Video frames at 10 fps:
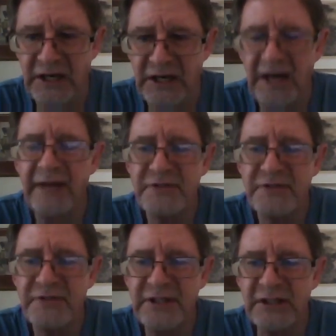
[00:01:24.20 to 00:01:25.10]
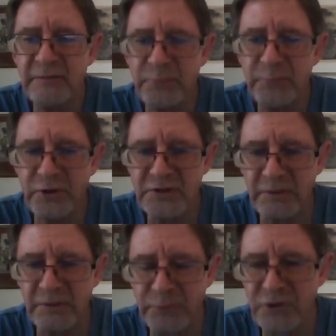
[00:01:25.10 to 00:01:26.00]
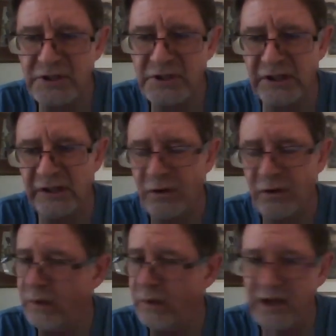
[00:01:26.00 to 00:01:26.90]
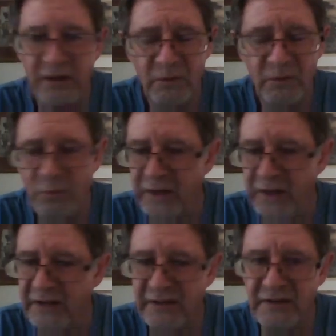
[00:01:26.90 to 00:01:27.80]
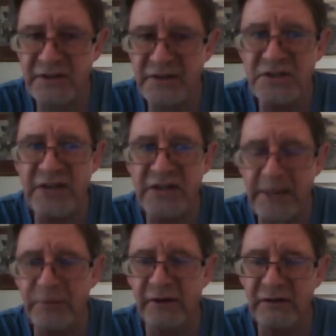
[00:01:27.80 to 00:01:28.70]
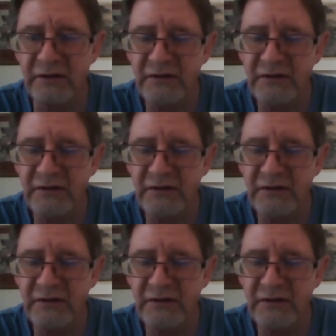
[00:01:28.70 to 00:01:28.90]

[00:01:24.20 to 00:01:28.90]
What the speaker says: I have seen it personally where this has happened.